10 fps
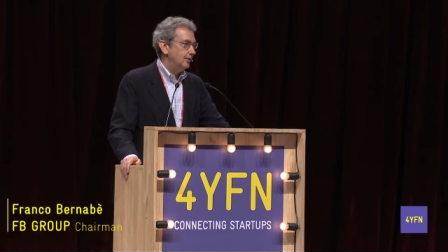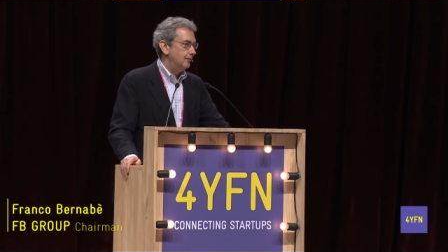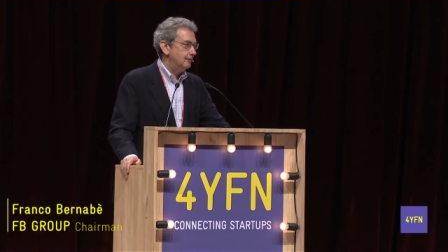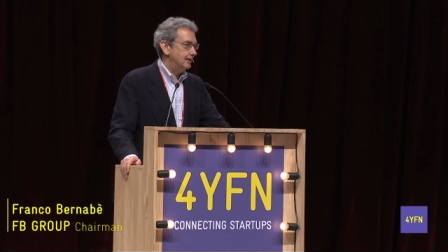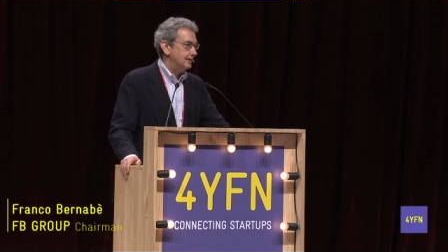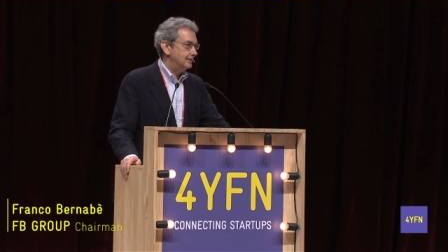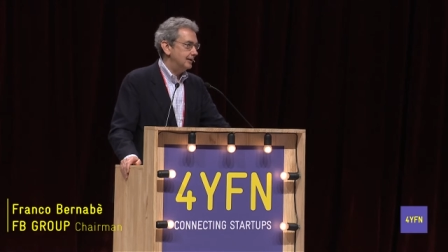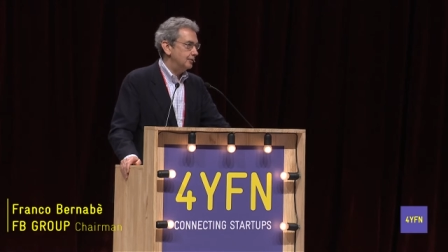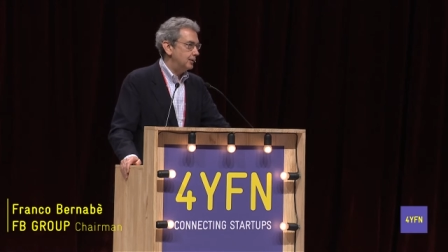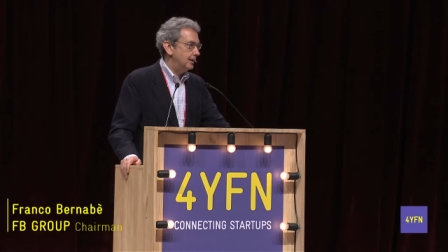of a
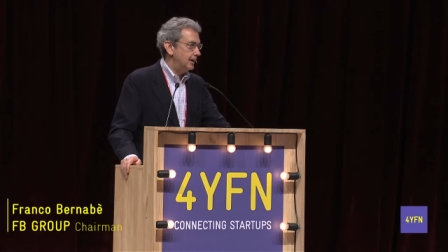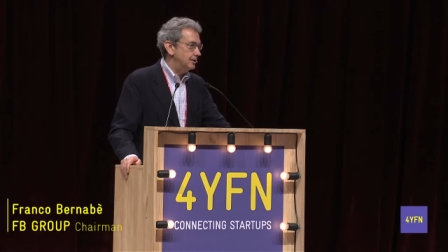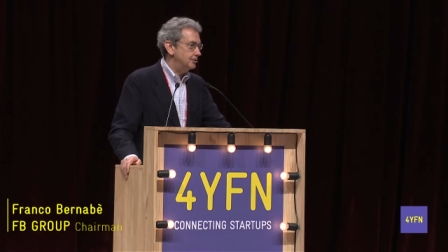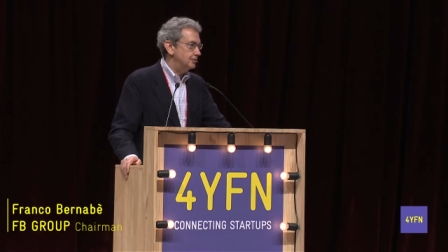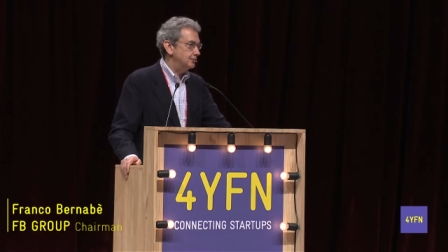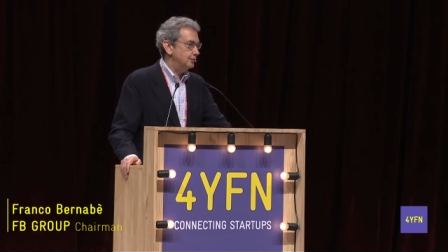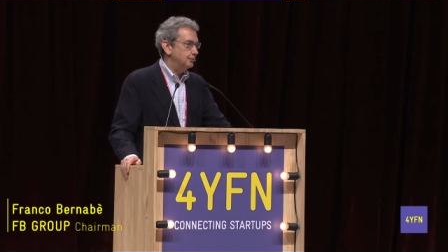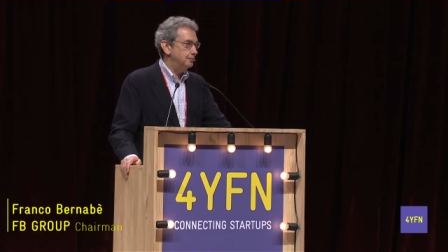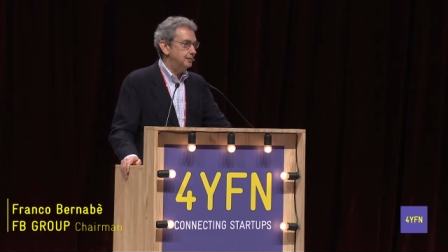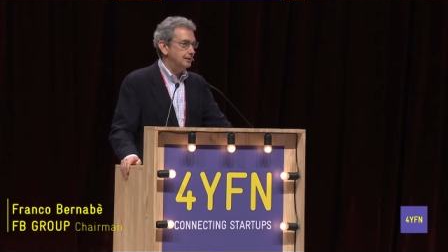telecommunications group,
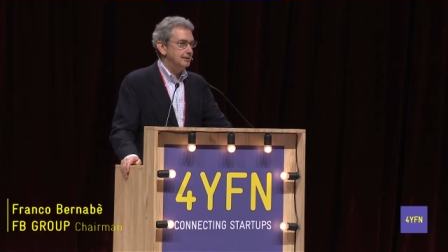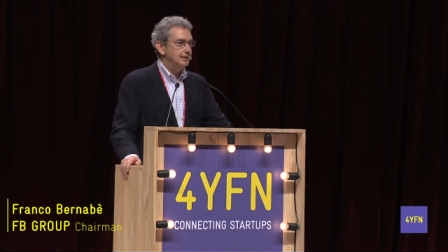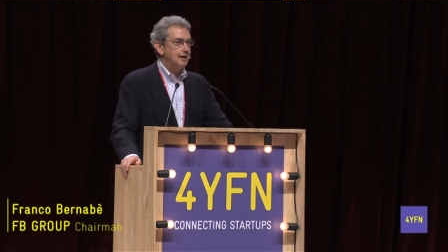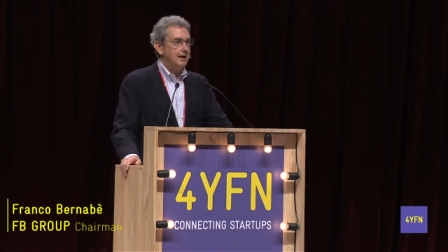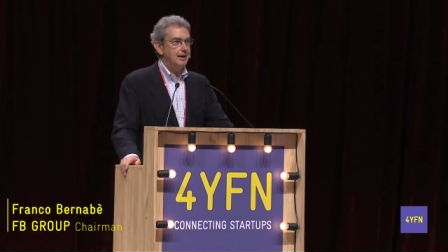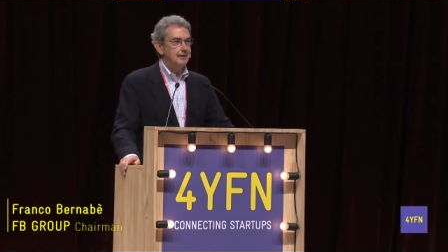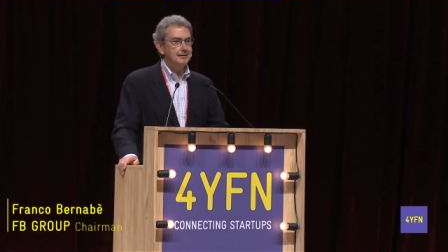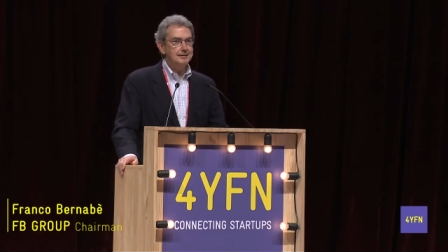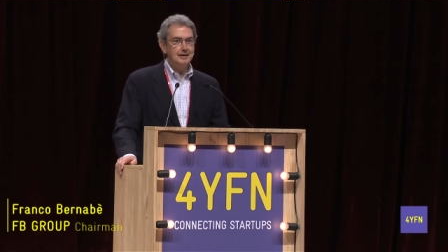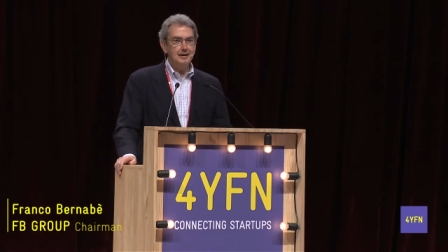uh,
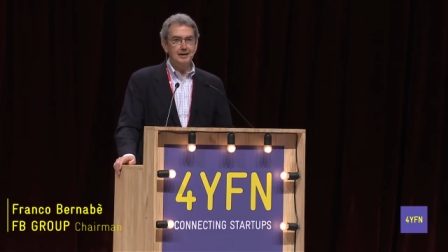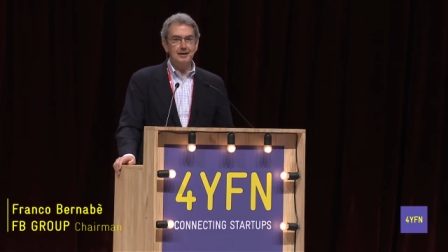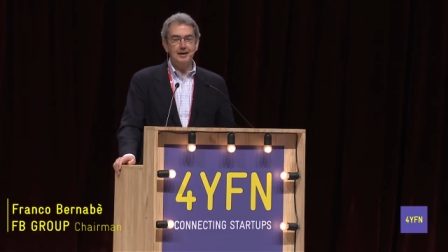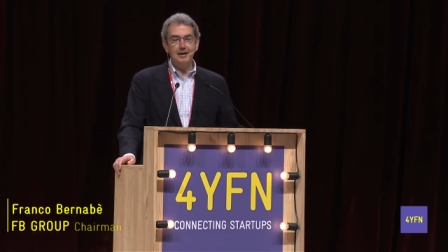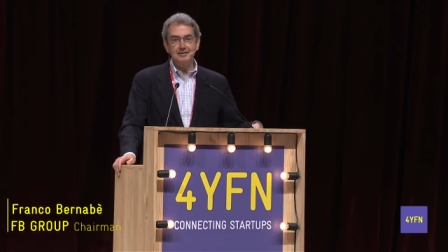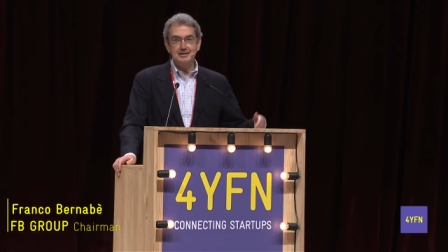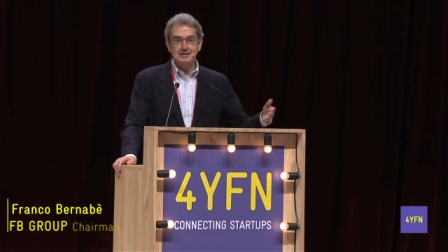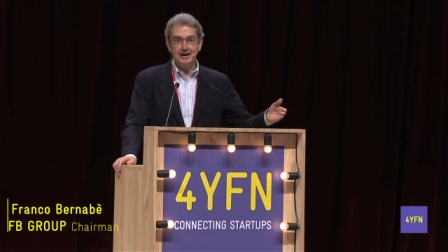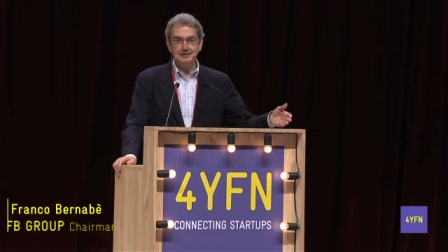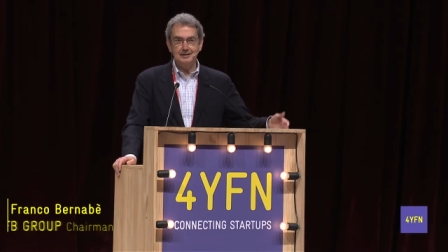and uh, having
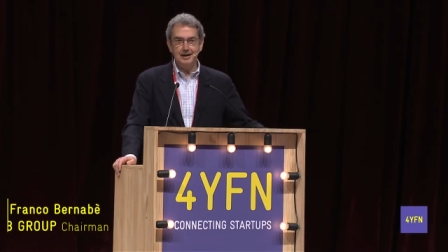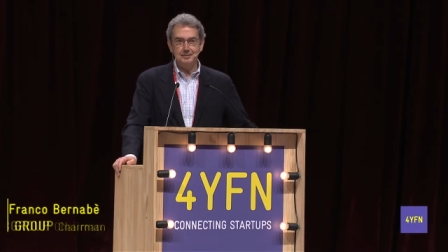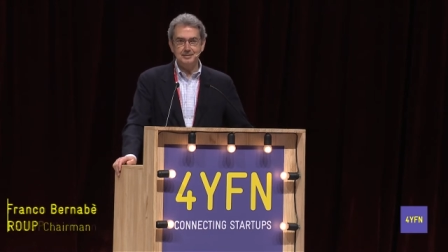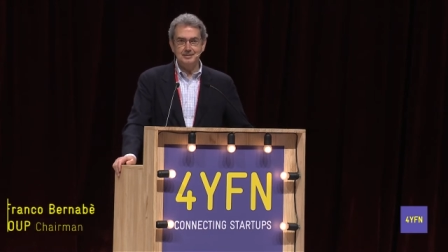started up